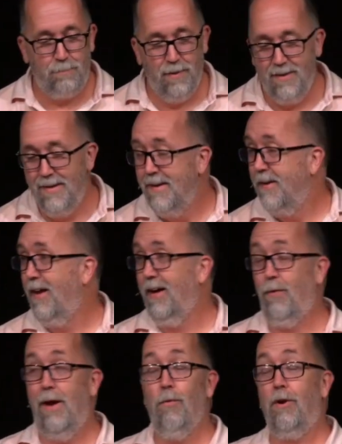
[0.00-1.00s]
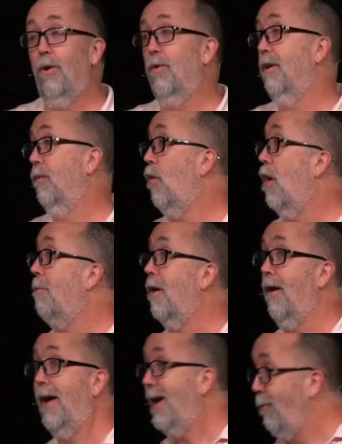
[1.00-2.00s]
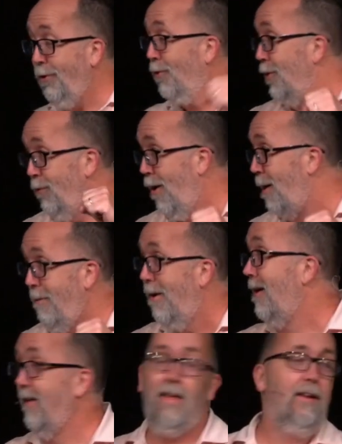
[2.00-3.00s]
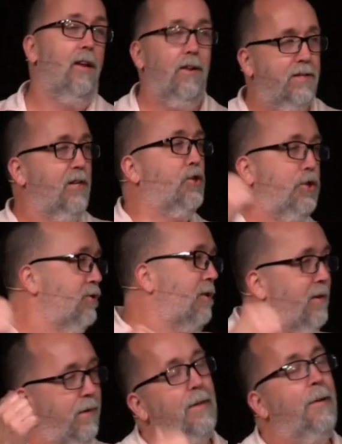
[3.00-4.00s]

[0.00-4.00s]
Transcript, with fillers: But like, we're going to Walmart. Hey, we're going to Walmart, and then you know, let's get shoes on, and